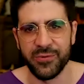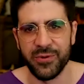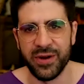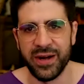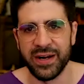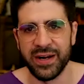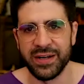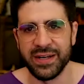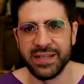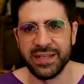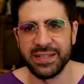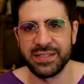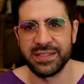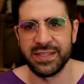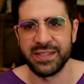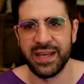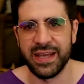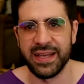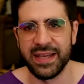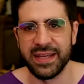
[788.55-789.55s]
Where it's
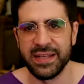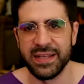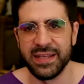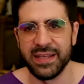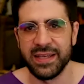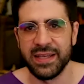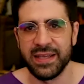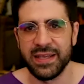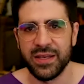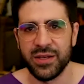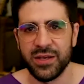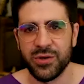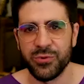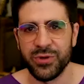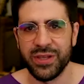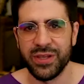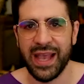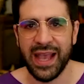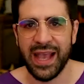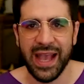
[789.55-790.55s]
that
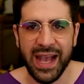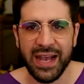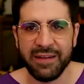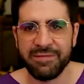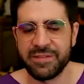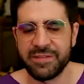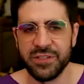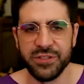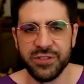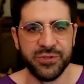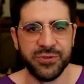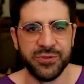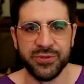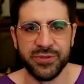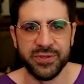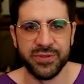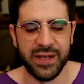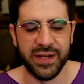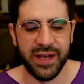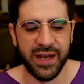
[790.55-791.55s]
we have
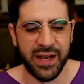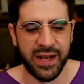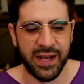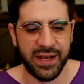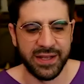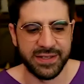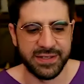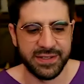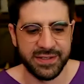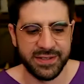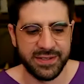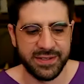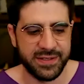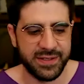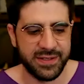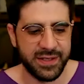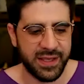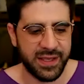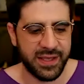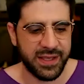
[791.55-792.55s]
to, uh,
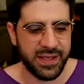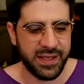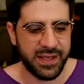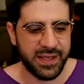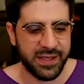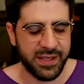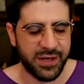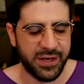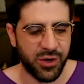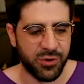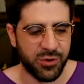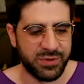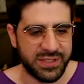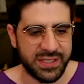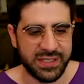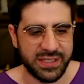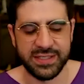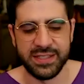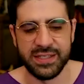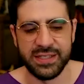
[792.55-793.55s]
you know,
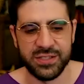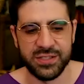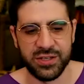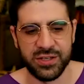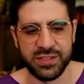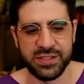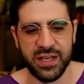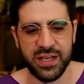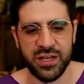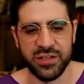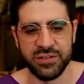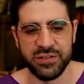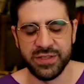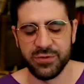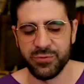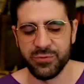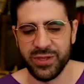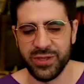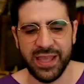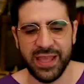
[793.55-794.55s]
distance ourselves
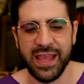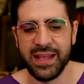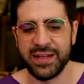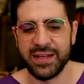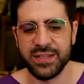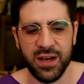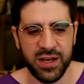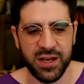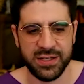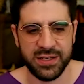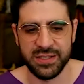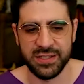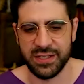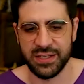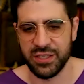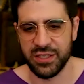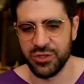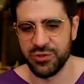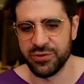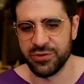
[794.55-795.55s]
and we can't talk to
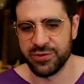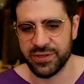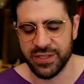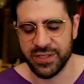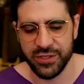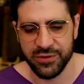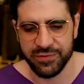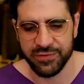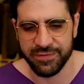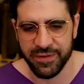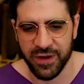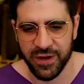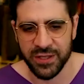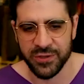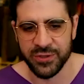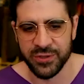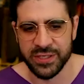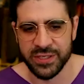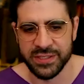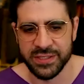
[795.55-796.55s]
Q, Q
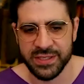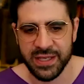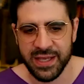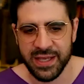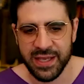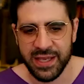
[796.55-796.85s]
followers.